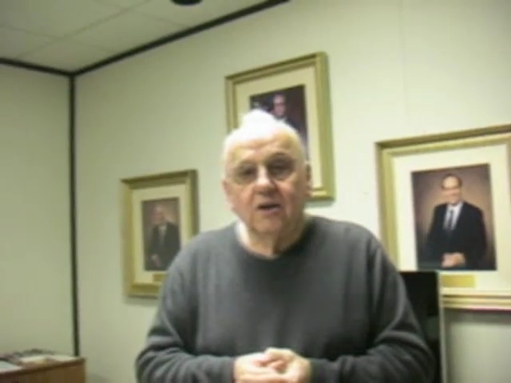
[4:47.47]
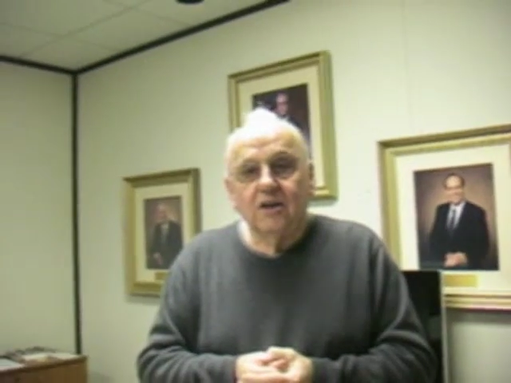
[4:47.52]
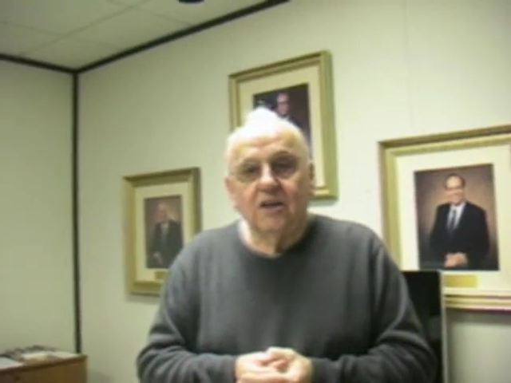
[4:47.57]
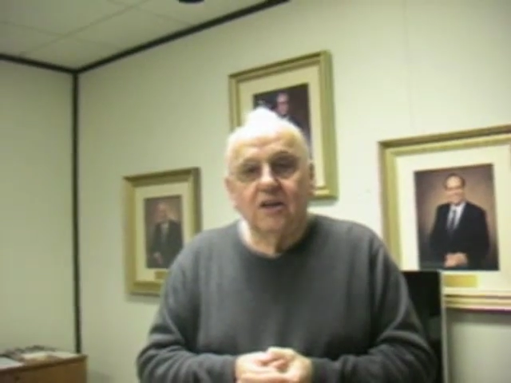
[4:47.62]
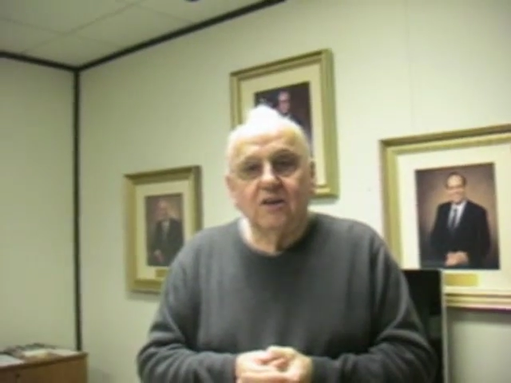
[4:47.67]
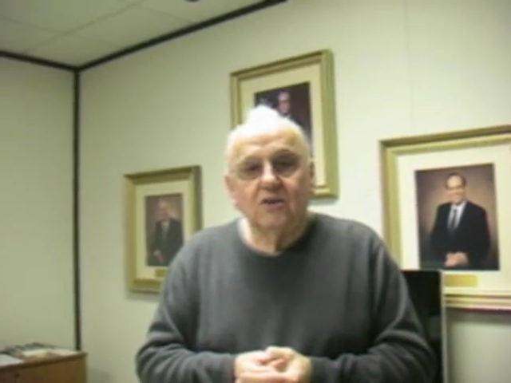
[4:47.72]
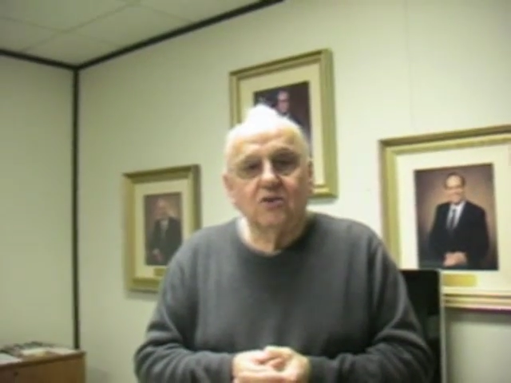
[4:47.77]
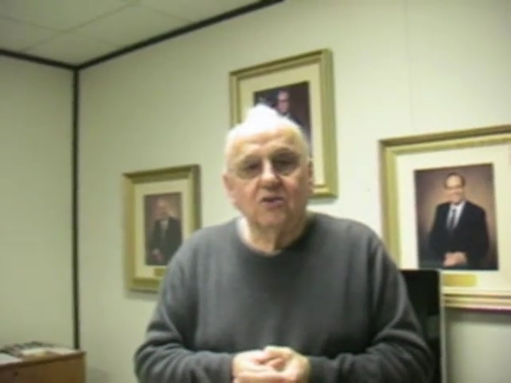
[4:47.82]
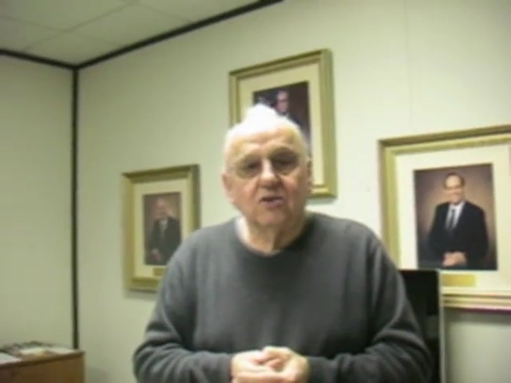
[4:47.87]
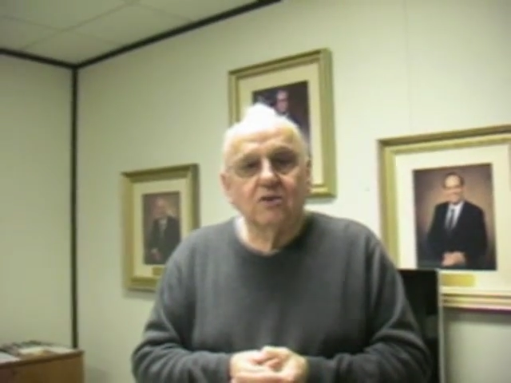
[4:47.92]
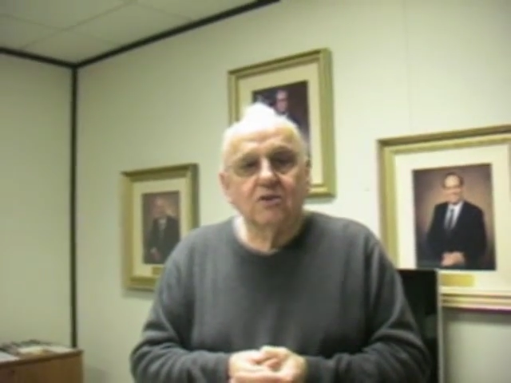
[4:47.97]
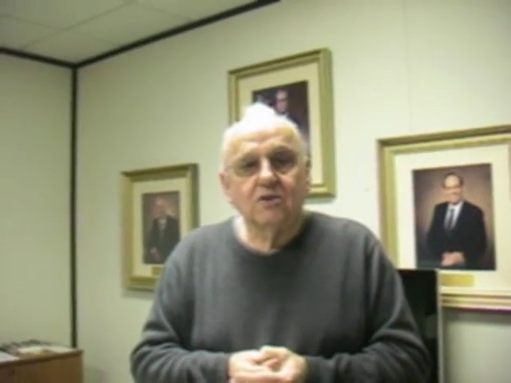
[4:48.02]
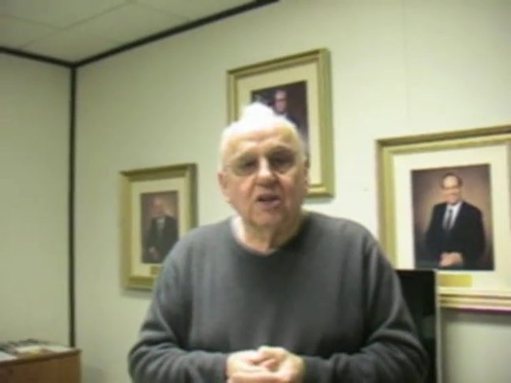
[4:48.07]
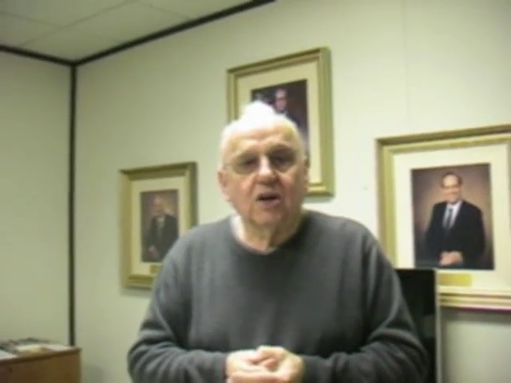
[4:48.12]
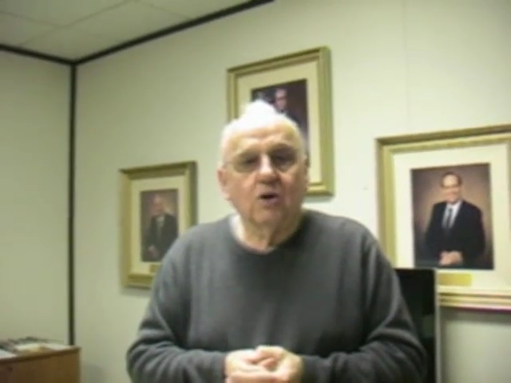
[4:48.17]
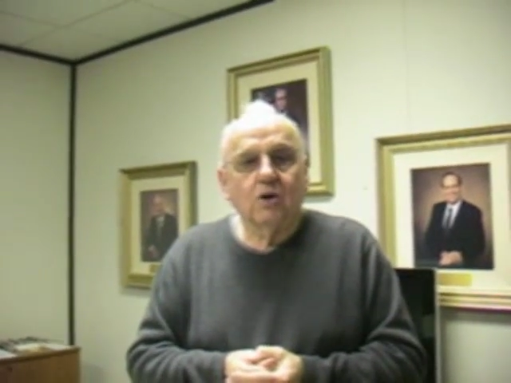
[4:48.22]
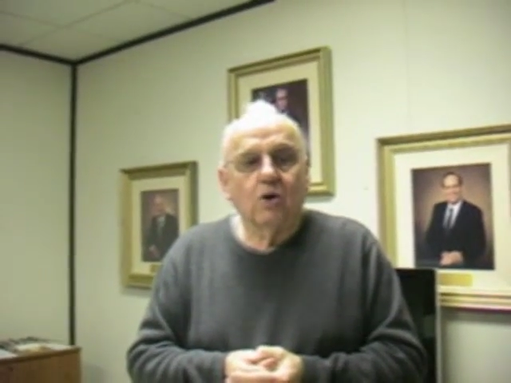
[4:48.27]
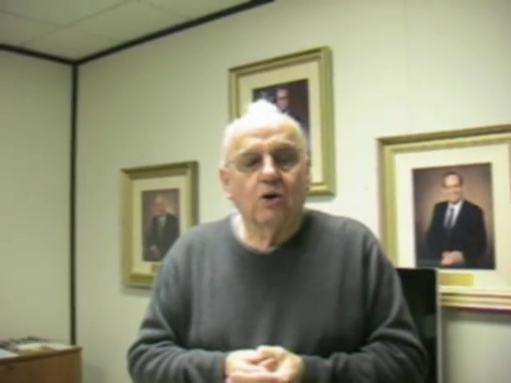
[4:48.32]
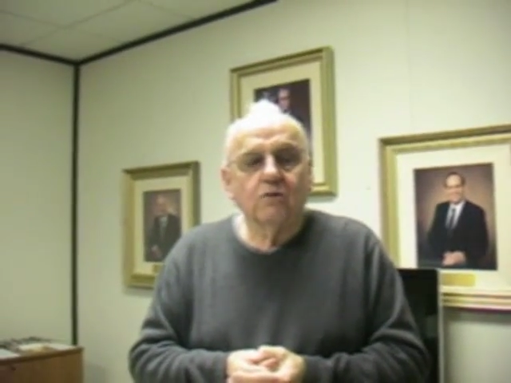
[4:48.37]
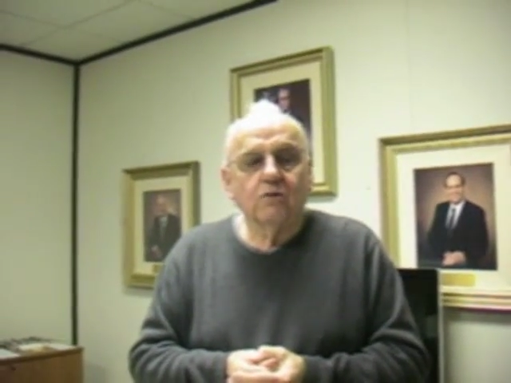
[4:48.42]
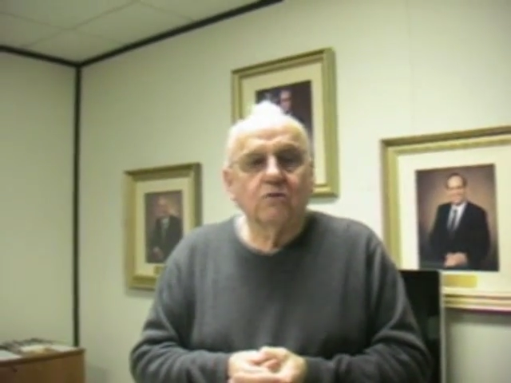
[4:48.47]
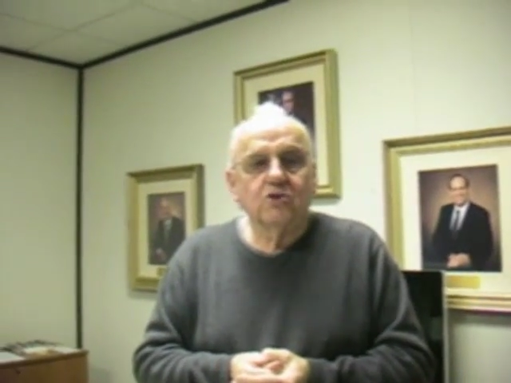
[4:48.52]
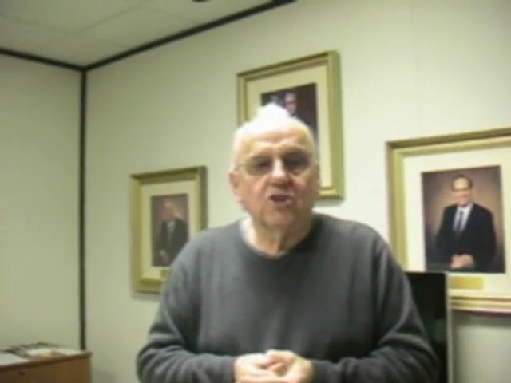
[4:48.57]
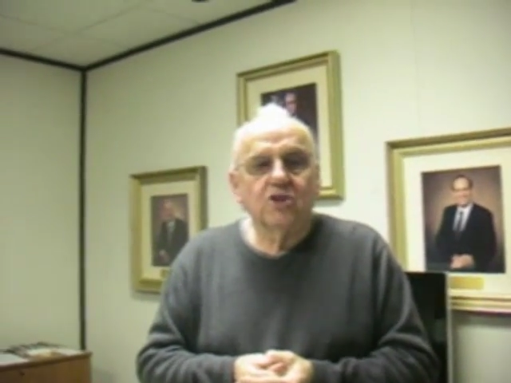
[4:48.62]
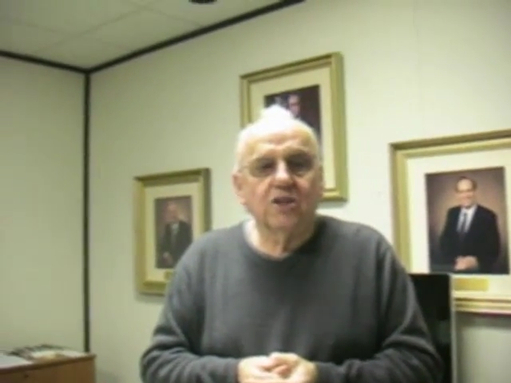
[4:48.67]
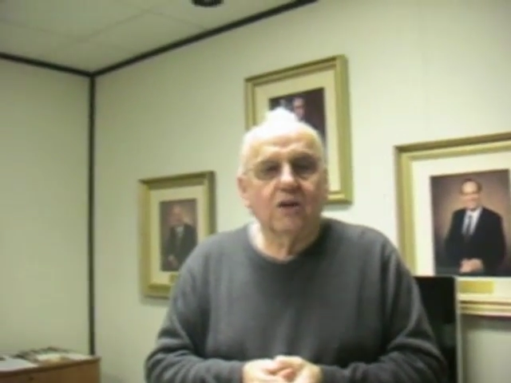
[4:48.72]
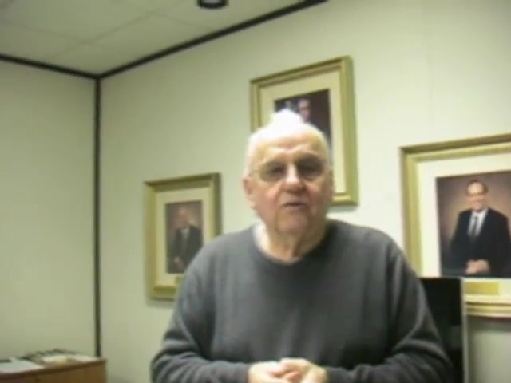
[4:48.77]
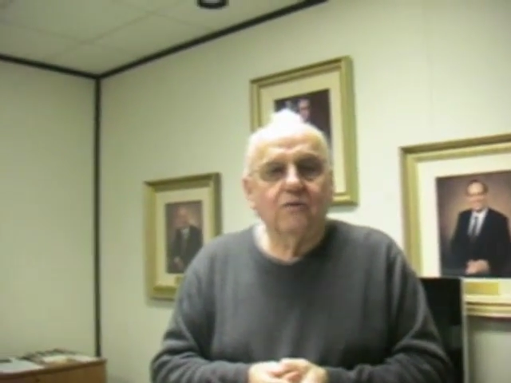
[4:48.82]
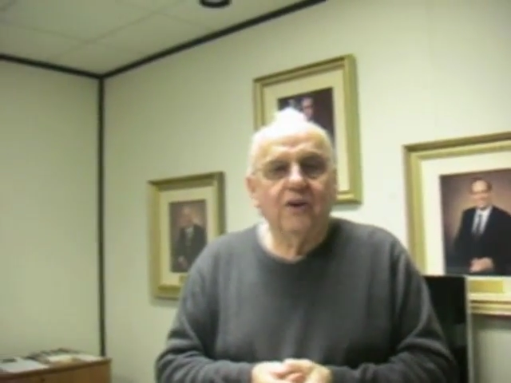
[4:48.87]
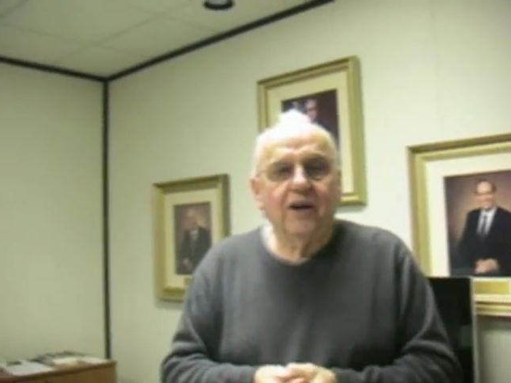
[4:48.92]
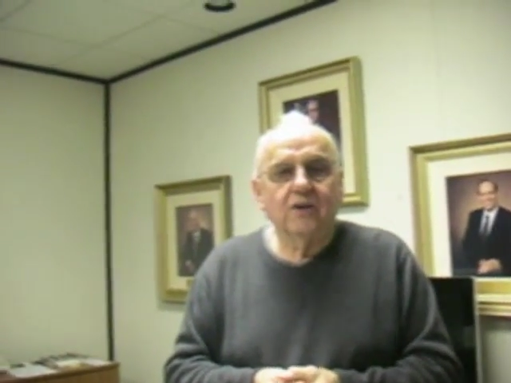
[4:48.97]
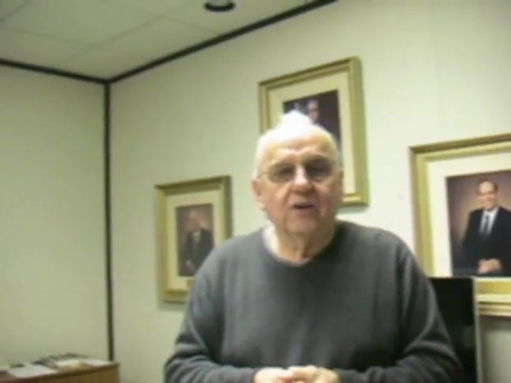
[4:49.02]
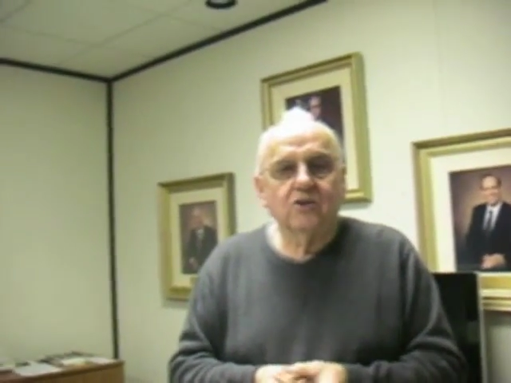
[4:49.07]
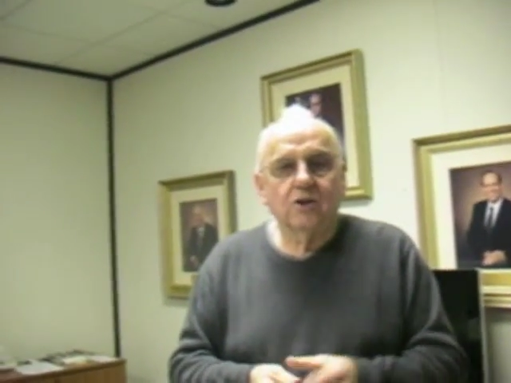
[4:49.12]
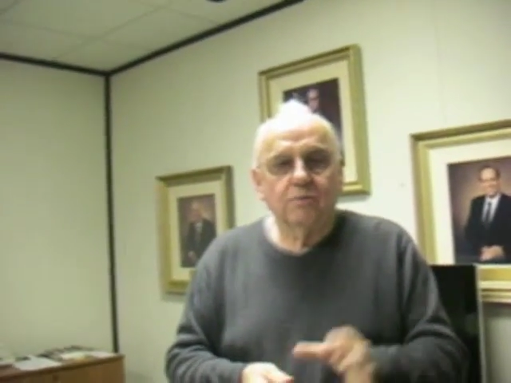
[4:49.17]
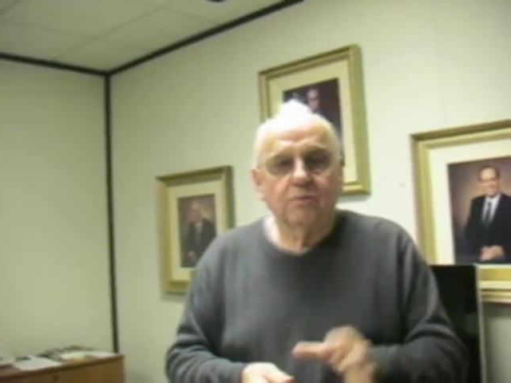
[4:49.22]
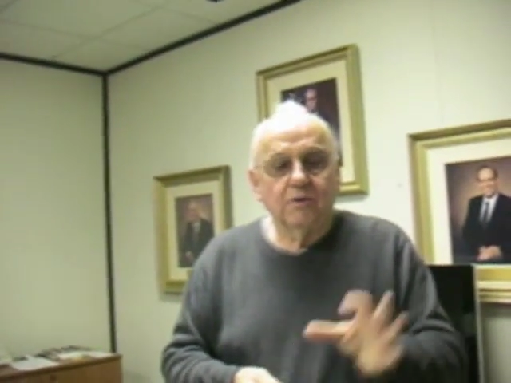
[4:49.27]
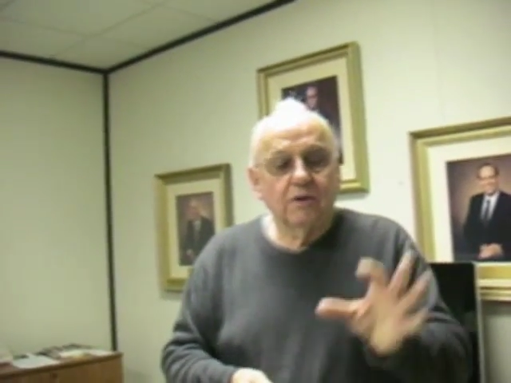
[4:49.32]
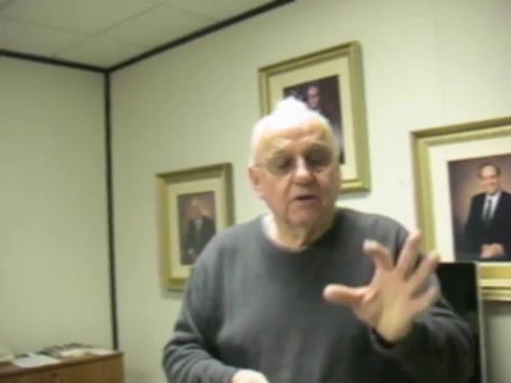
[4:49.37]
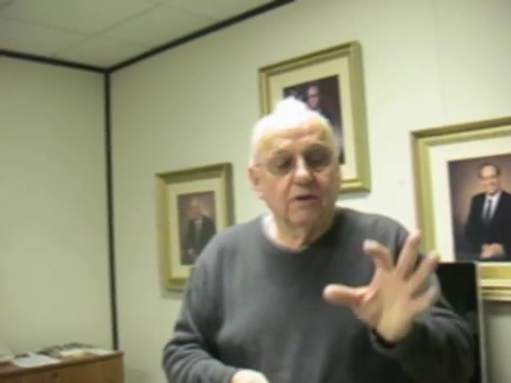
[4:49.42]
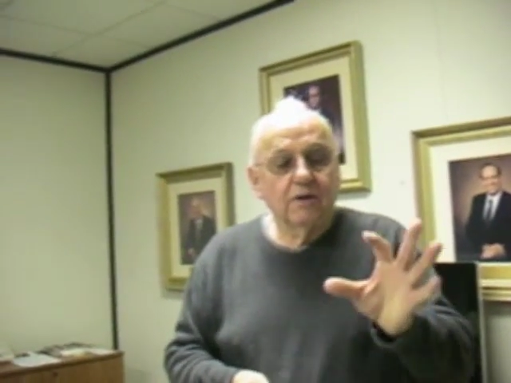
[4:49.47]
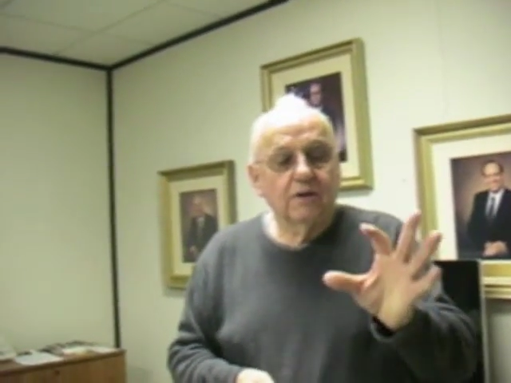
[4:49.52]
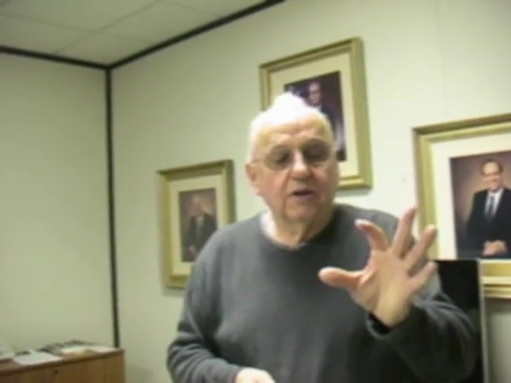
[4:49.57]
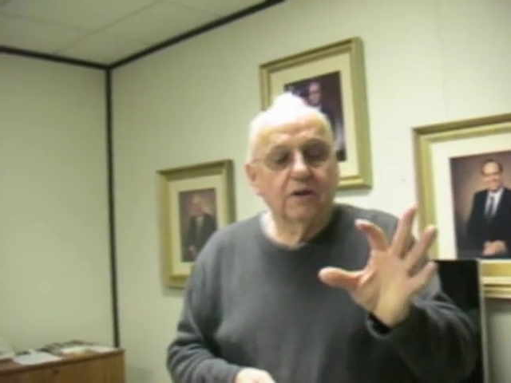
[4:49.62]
is they called and said they found something.